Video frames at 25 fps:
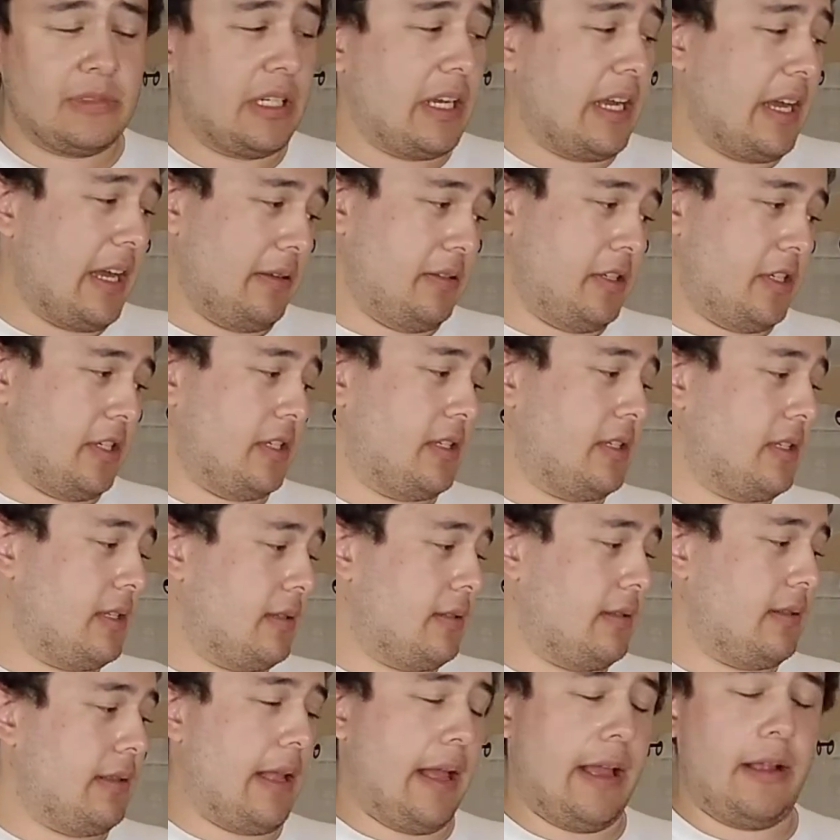I
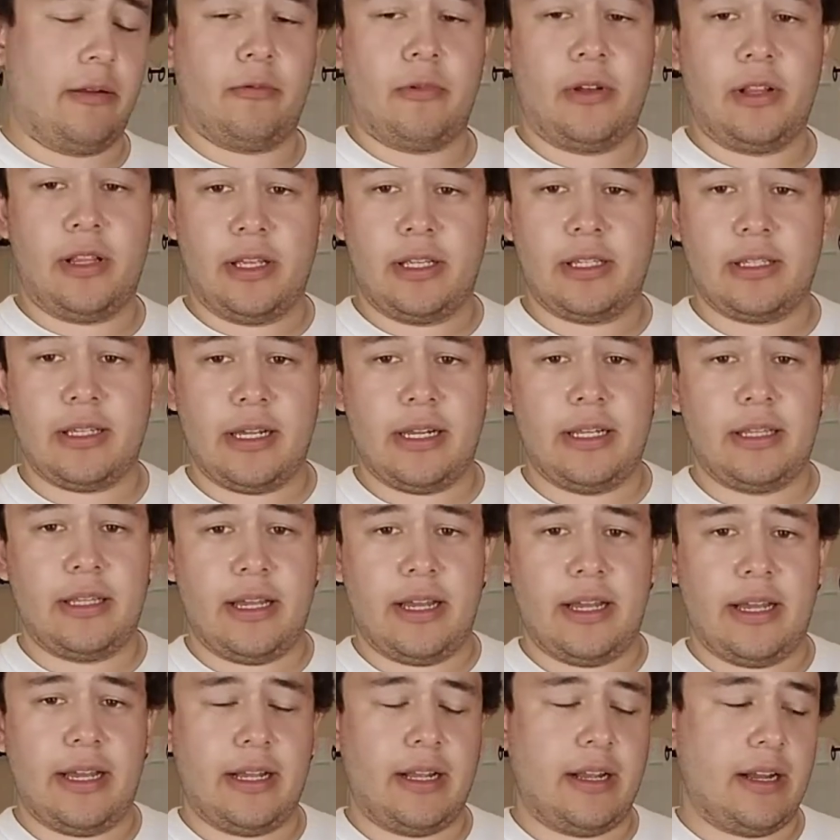just really excited
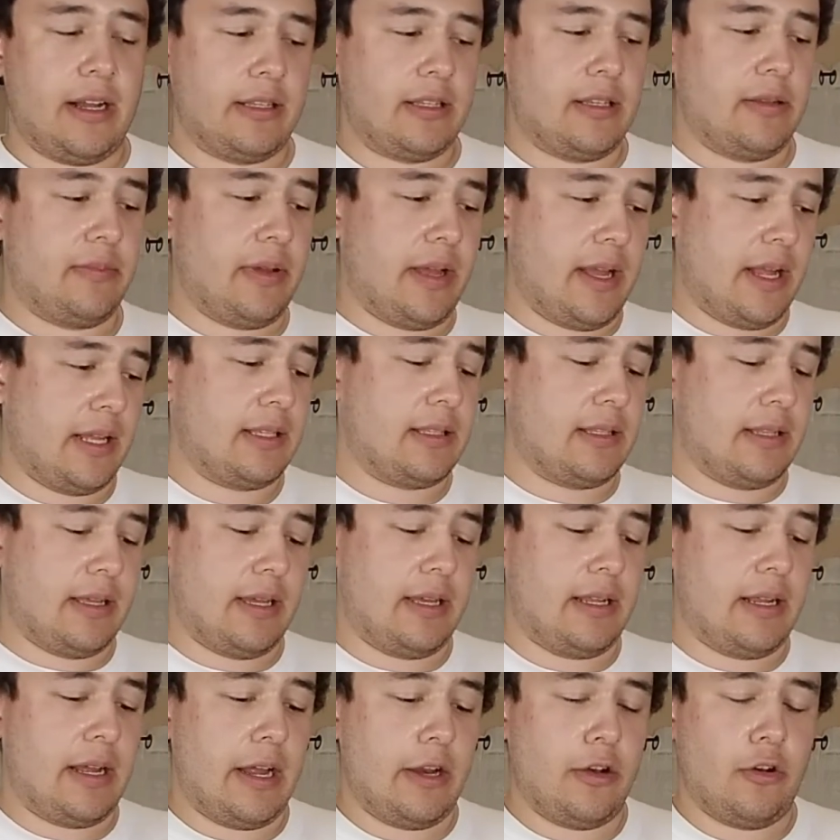that I got some hats
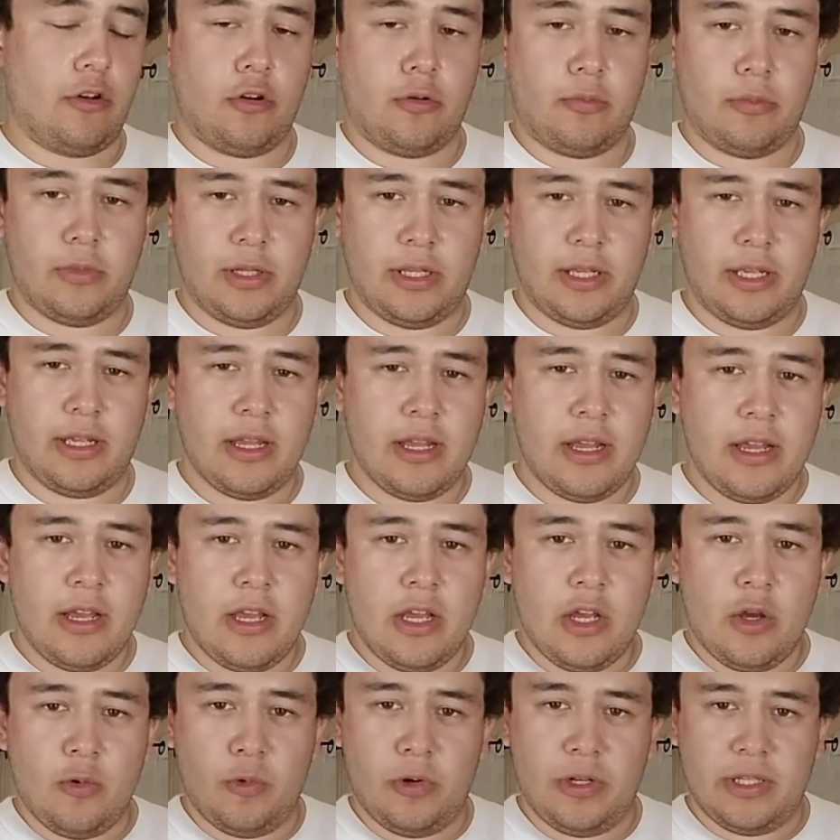that I normally
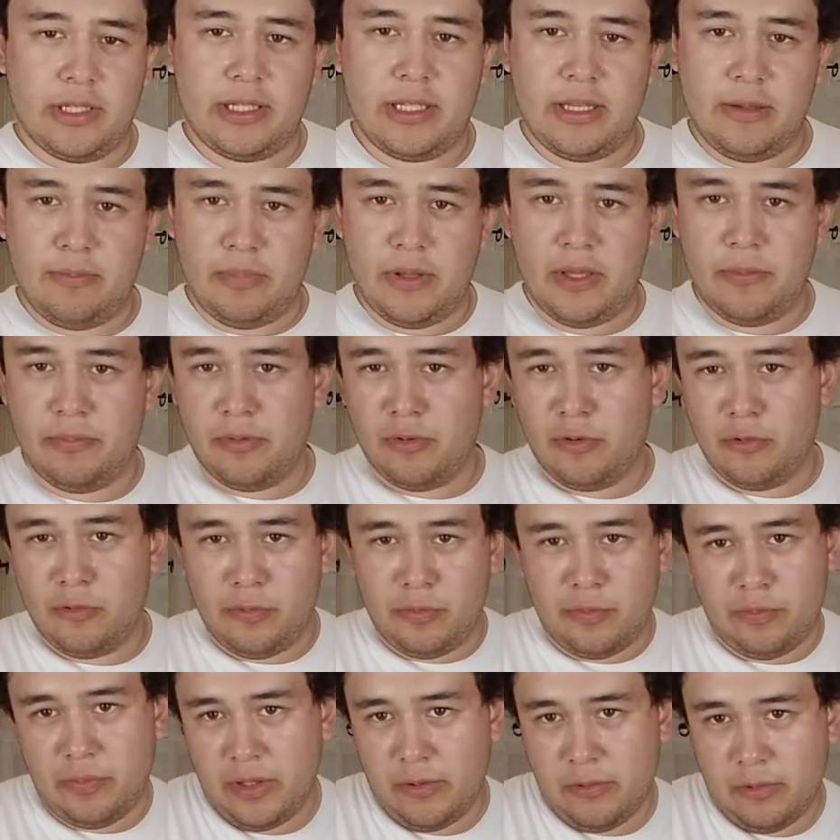wouldn't see people
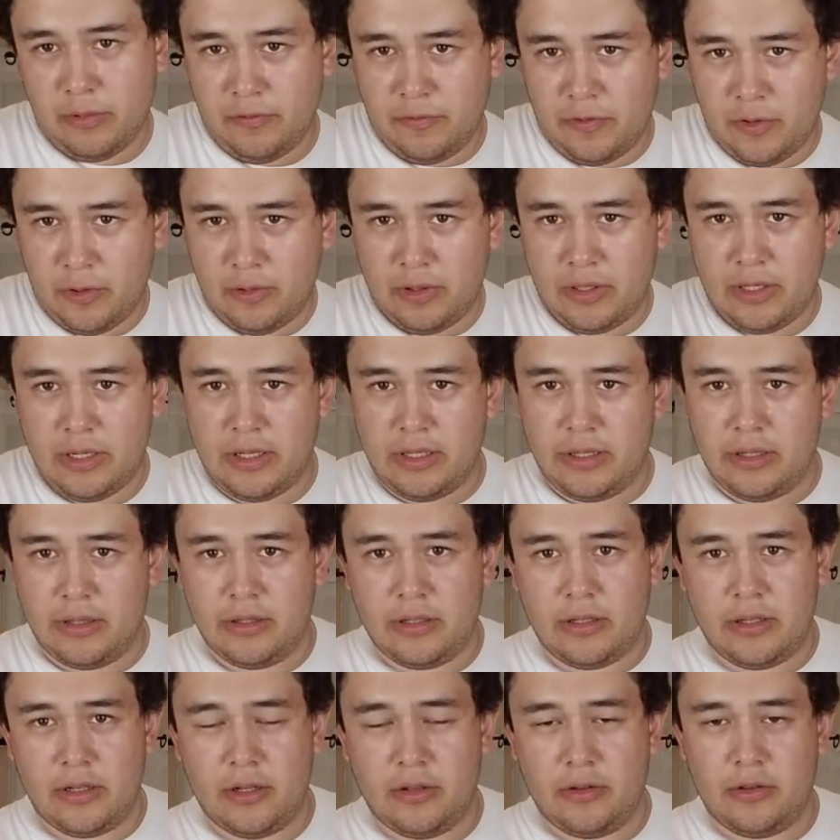be reviewing
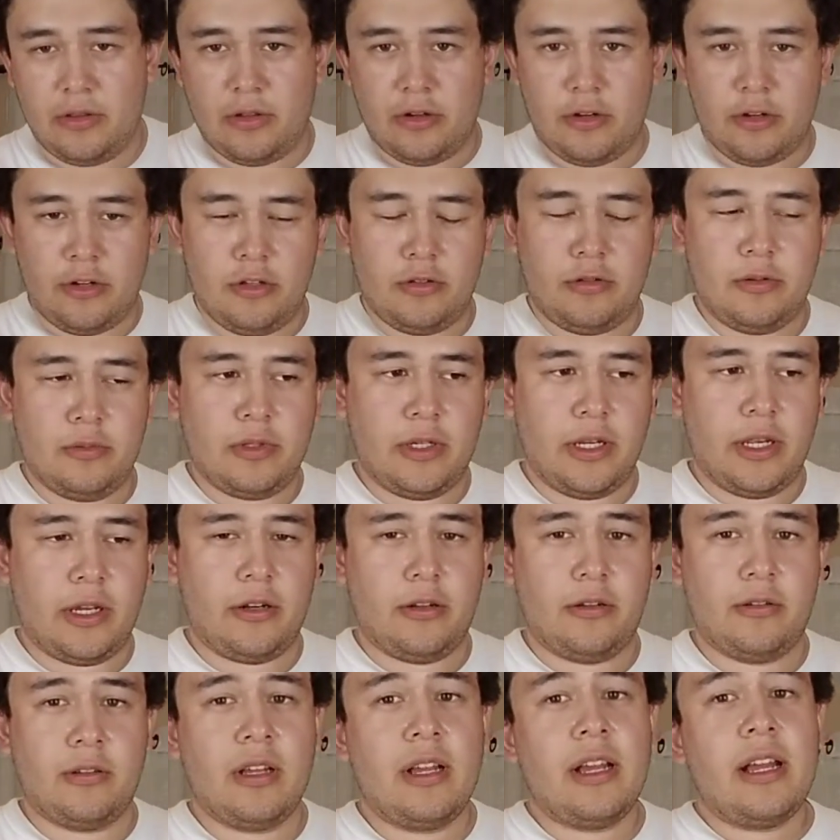on, you know, their YouTube
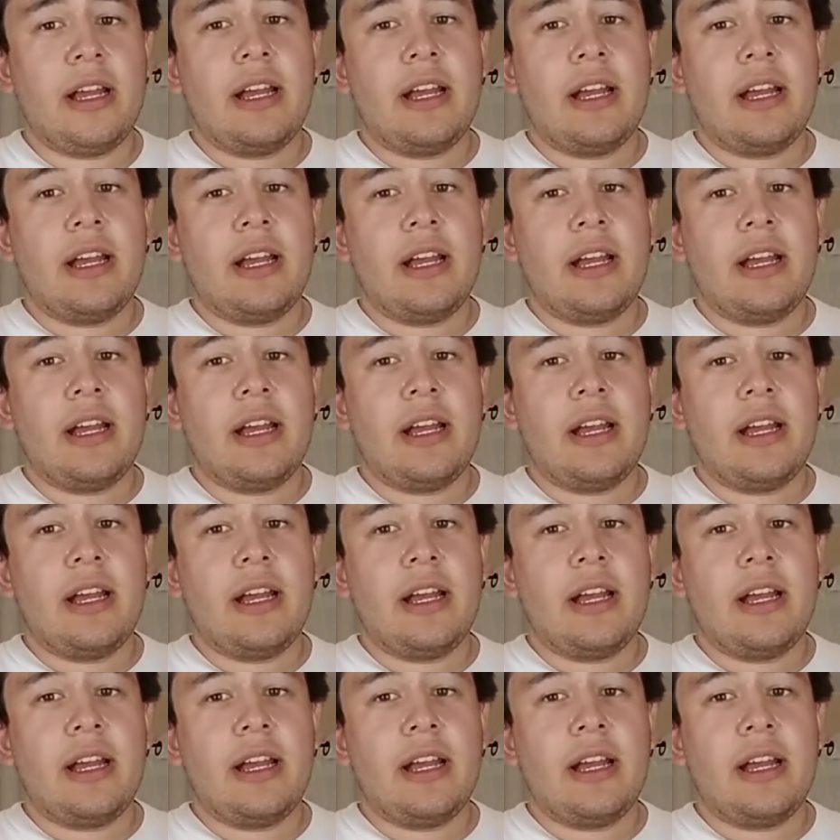channel.